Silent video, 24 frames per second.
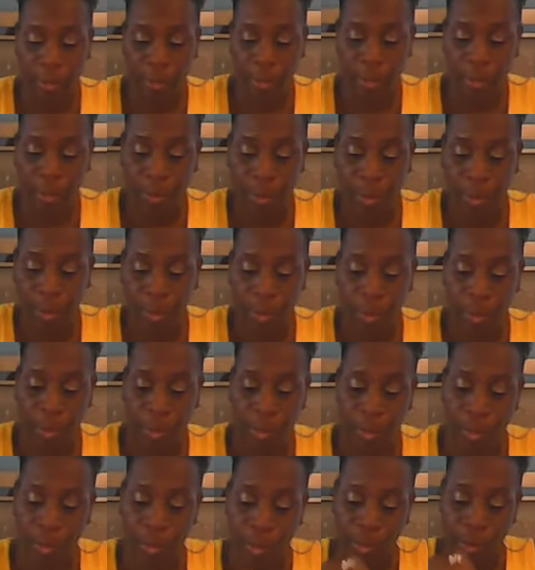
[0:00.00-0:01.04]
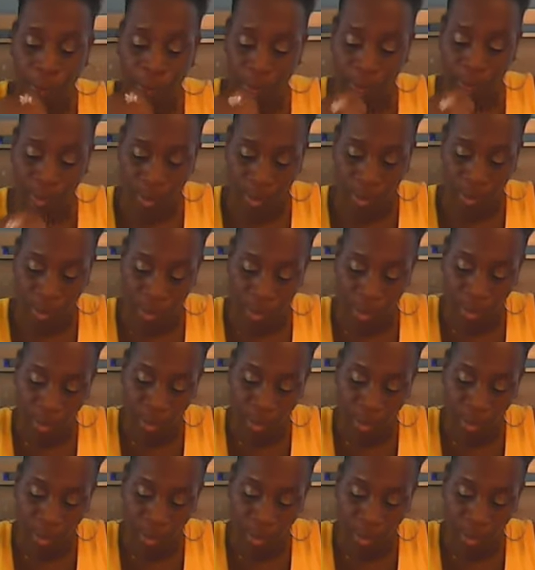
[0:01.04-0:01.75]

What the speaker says: [no speech]